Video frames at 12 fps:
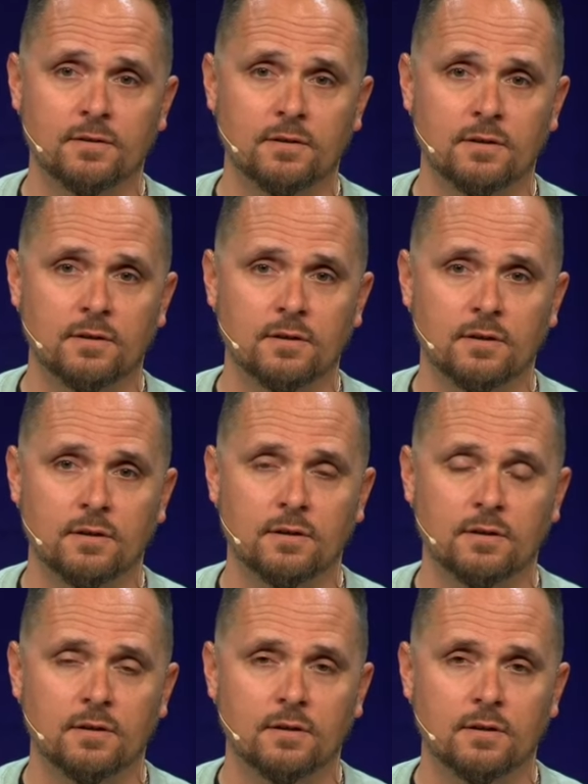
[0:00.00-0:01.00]

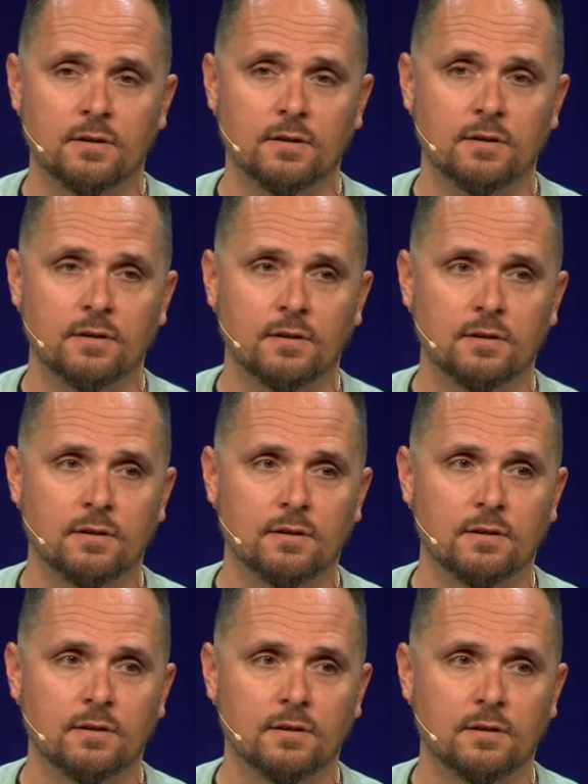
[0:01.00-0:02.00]

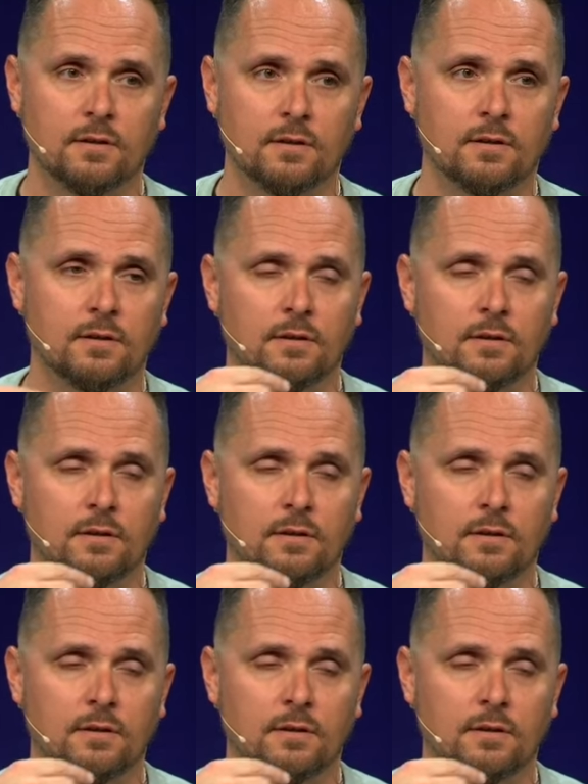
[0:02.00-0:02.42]
(no one is talking)